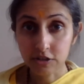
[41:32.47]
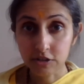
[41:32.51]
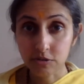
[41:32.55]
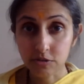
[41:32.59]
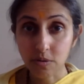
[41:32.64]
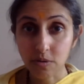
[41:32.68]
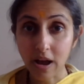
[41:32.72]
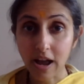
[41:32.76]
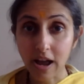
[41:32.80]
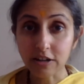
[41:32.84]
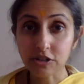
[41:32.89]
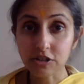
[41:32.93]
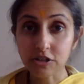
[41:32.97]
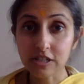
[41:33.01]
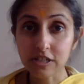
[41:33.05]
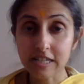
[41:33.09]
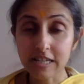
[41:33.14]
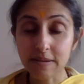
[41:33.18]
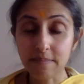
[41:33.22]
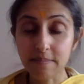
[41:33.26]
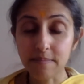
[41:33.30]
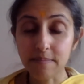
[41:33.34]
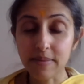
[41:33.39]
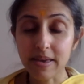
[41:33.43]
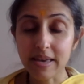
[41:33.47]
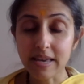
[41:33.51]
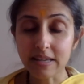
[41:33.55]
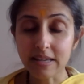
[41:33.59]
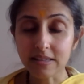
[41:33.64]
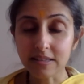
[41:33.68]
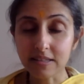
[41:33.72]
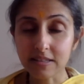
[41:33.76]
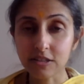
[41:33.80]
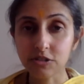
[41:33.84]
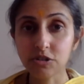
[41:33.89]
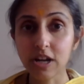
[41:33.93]
to actually
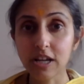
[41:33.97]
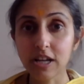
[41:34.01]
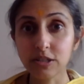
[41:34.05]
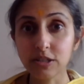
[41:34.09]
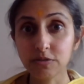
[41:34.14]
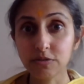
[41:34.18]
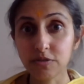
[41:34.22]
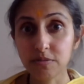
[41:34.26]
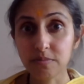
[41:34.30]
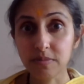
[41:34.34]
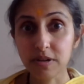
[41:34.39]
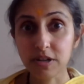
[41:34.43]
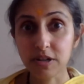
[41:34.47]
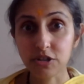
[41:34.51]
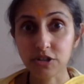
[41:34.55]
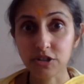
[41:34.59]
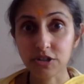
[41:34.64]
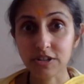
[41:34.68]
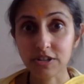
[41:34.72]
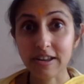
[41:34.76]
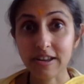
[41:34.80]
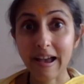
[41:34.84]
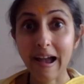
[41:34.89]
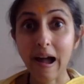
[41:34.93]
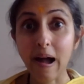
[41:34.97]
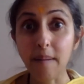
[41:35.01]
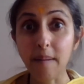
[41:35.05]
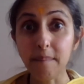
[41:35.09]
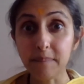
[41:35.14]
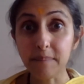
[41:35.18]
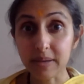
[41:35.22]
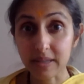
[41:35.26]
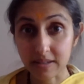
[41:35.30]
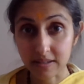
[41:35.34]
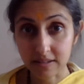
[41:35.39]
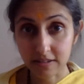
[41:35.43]
make this transformation
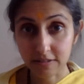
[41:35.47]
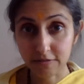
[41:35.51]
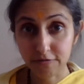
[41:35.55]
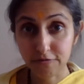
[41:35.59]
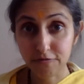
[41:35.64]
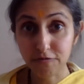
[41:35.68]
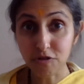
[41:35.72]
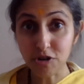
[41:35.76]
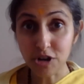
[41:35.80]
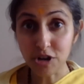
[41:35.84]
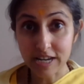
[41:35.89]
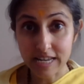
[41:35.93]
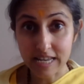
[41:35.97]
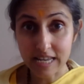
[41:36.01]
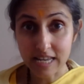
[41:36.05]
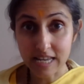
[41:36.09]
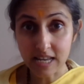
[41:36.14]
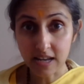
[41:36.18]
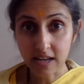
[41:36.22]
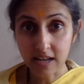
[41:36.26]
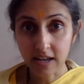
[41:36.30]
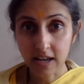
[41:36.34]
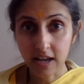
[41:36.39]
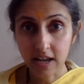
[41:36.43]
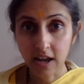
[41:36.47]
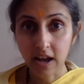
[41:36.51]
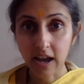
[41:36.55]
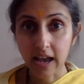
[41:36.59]
happen fully.